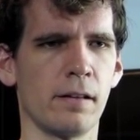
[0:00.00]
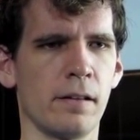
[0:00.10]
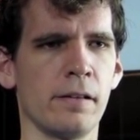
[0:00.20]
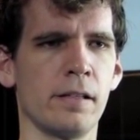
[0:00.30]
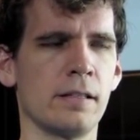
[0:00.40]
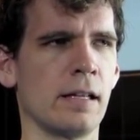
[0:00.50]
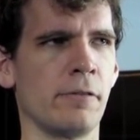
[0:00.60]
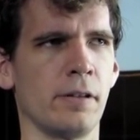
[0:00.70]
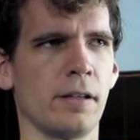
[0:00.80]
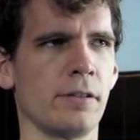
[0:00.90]
he
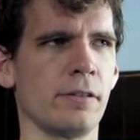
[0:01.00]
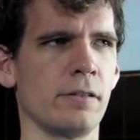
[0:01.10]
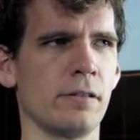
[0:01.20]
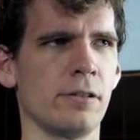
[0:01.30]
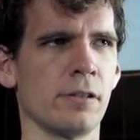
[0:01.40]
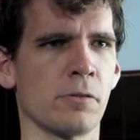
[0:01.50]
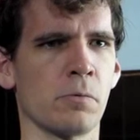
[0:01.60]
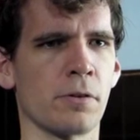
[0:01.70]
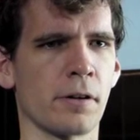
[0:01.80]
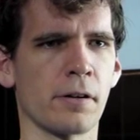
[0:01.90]
said we can just
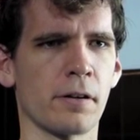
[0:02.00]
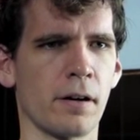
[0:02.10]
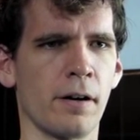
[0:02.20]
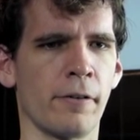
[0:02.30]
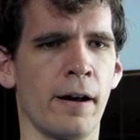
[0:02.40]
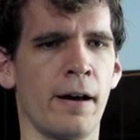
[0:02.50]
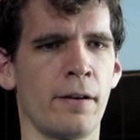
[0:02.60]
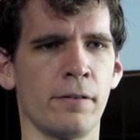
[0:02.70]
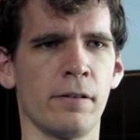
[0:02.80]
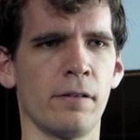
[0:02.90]
work
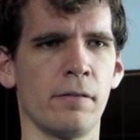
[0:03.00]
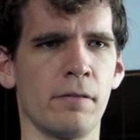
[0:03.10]
around